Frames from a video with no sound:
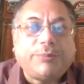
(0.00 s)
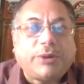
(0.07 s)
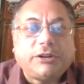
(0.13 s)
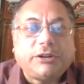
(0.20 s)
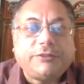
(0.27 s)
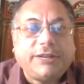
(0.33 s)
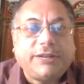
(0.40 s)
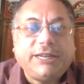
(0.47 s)
part
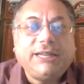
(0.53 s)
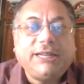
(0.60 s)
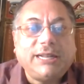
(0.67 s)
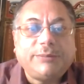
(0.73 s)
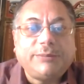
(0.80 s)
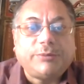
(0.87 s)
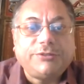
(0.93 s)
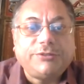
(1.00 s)
of any
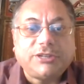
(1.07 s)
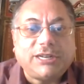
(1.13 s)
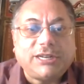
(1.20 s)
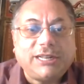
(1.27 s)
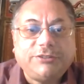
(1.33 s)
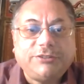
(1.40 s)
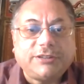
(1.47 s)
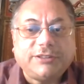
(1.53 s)
health professional
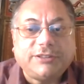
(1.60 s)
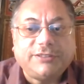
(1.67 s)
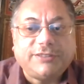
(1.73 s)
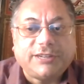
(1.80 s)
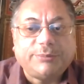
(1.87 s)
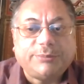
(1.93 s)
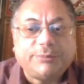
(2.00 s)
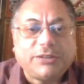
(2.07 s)
education
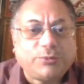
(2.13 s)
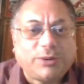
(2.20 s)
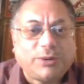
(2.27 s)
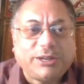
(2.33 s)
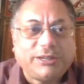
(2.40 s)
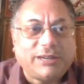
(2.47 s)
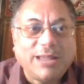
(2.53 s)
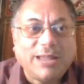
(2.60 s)
setup. That's
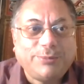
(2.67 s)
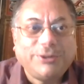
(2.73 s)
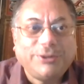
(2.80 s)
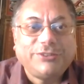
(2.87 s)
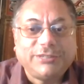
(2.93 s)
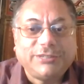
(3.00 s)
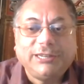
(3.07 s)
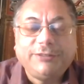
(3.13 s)
what I
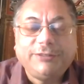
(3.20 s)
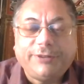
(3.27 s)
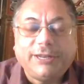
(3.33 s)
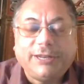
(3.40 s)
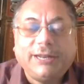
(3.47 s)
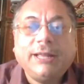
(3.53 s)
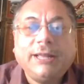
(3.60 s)
personally feel.